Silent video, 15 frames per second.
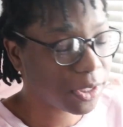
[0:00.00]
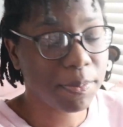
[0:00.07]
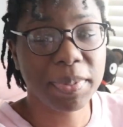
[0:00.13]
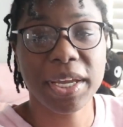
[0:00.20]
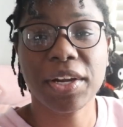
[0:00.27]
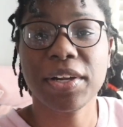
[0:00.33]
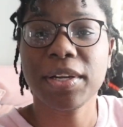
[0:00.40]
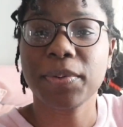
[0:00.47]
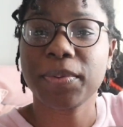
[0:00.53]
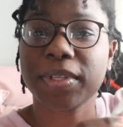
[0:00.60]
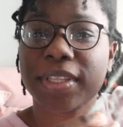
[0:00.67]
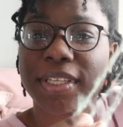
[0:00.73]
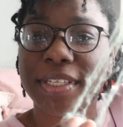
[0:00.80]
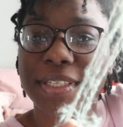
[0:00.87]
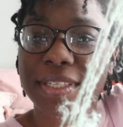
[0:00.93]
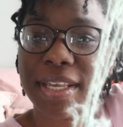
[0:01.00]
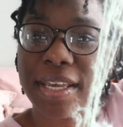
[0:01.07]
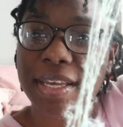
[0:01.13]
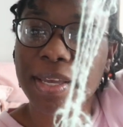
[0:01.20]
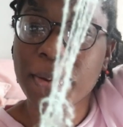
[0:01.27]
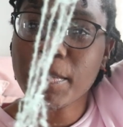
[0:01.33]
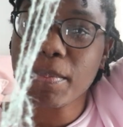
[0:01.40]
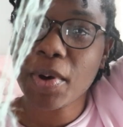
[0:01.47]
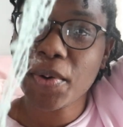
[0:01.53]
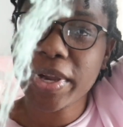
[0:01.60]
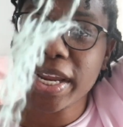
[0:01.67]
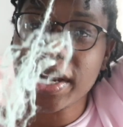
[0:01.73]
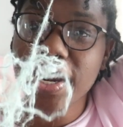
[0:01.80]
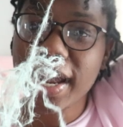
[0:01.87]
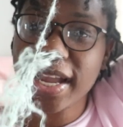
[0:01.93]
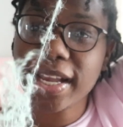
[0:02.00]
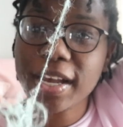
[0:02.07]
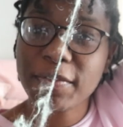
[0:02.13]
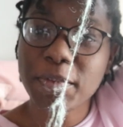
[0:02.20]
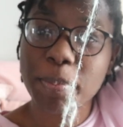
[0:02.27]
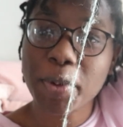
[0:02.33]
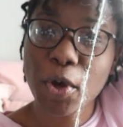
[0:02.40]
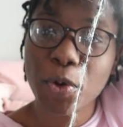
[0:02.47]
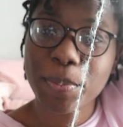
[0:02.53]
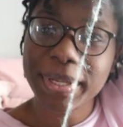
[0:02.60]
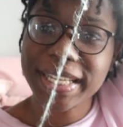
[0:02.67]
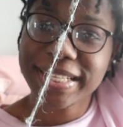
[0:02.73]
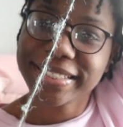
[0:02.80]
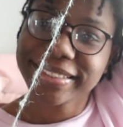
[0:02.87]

to pair it with this mohair I got from Hobie,